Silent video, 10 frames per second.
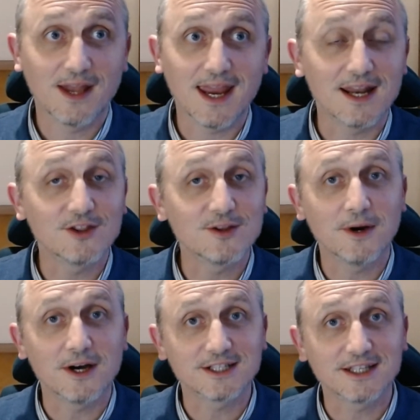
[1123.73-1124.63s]
in other
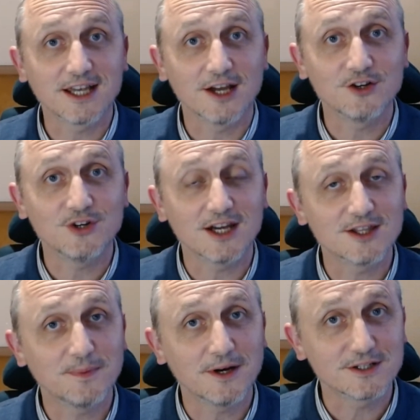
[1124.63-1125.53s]
parts of the country,
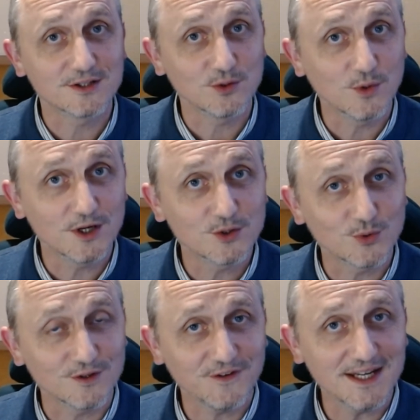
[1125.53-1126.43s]
other parts of the world,
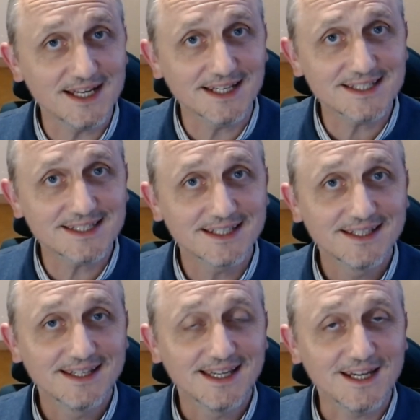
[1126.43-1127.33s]
what the feeling is.
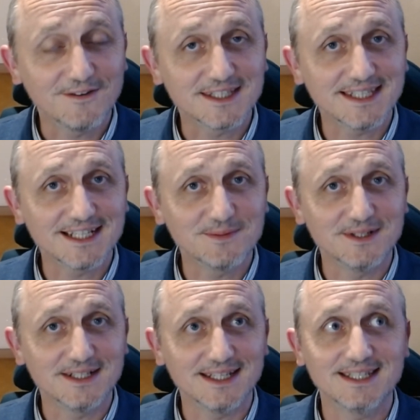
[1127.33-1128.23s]
If the
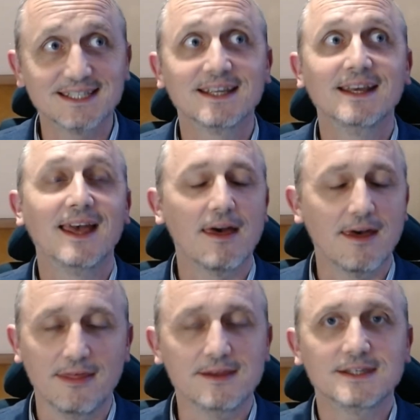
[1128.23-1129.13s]
sentiment is,
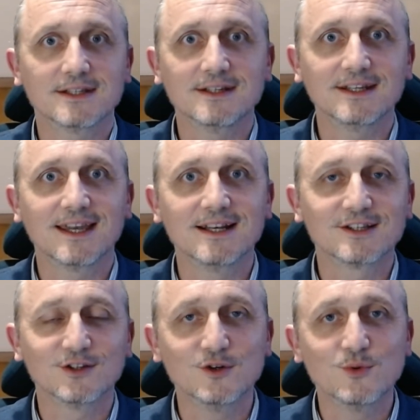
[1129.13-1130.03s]
this is going to kill
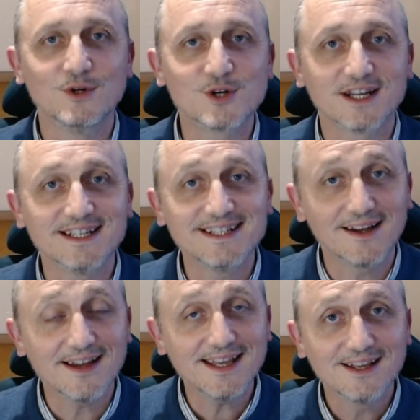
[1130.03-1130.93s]
us all, we're all going to
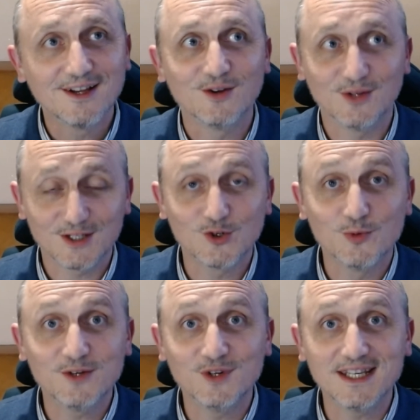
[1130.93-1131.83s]
die, let's all
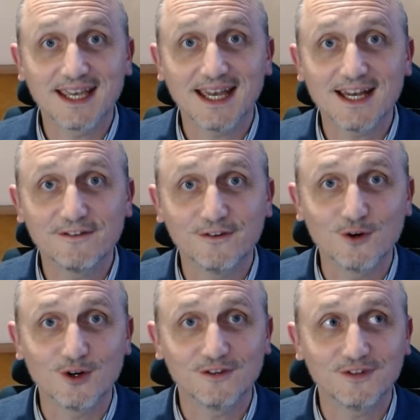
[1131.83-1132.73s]
be really careful.
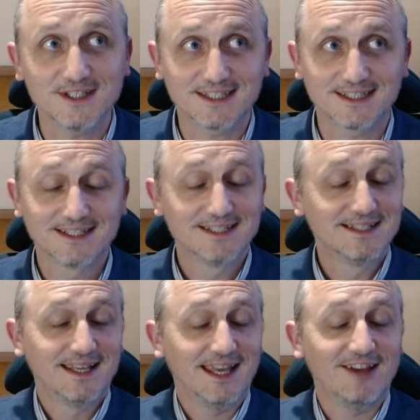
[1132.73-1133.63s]
Or if
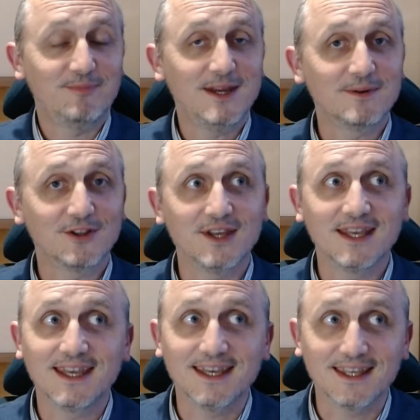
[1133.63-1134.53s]
people are
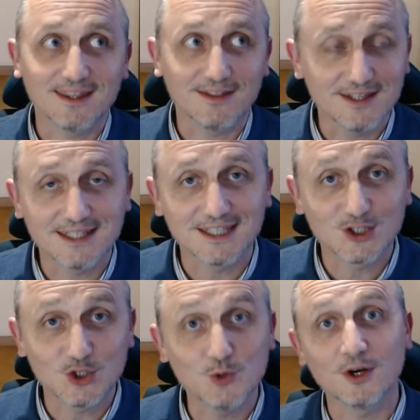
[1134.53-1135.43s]
thinking this is
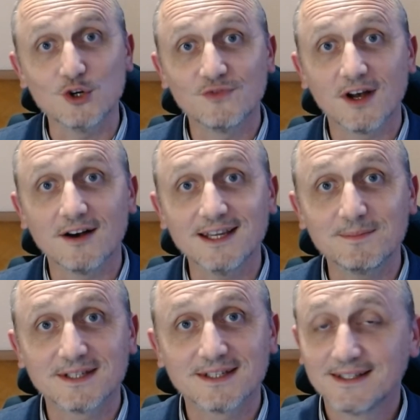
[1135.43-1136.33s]
super
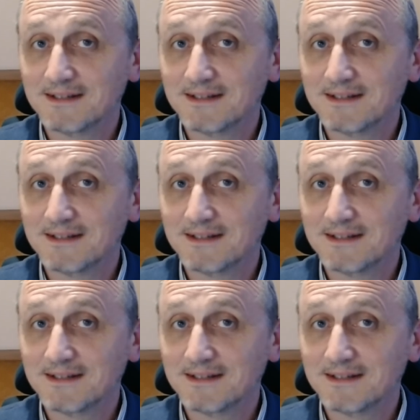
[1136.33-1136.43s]
overhyped,